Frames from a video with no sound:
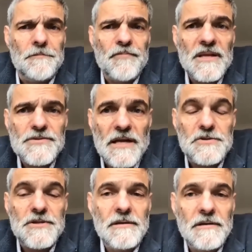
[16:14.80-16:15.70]

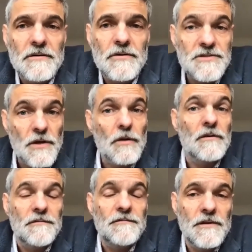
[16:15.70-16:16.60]
strategy across the whole
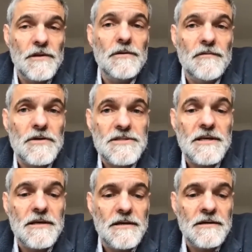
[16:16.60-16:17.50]
of the university
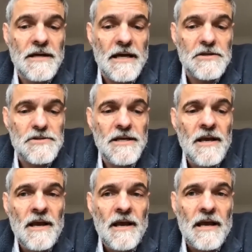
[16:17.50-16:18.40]
here, actually.
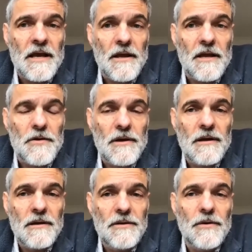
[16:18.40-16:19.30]
And
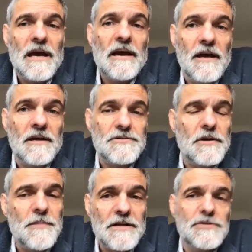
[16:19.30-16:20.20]
you have, it's
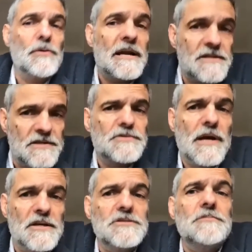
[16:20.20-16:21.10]
not about directed
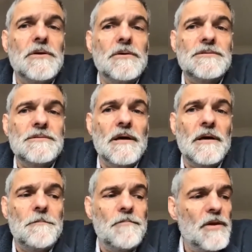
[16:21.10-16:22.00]
strategy because
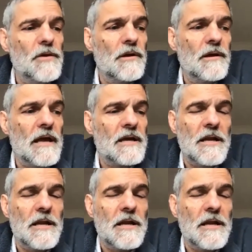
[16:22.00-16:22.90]

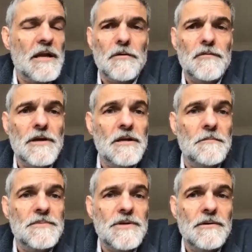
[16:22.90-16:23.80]
academics have a lot of
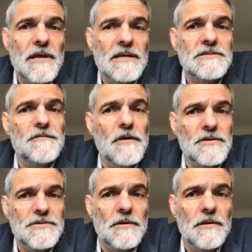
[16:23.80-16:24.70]
freedom. So it has to
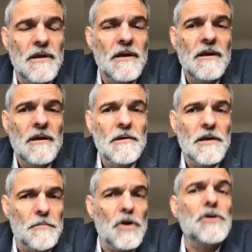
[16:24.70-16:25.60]
focus on
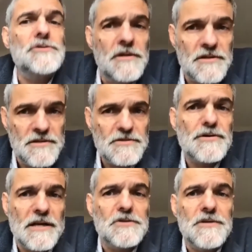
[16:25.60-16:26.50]
emergent
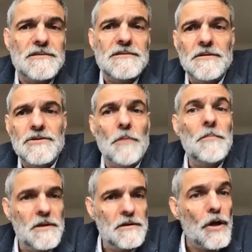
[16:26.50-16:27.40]
strategy as the
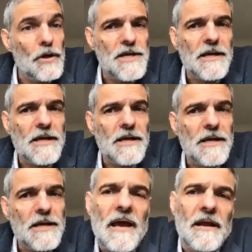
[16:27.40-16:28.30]
dominant logic.
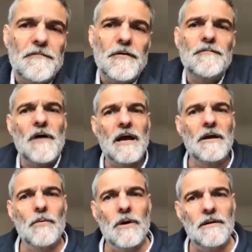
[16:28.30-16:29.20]
And if you
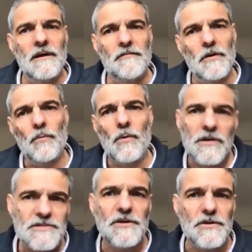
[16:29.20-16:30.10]
find what everyone
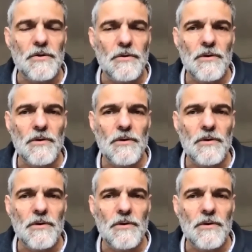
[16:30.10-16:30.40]
wants to do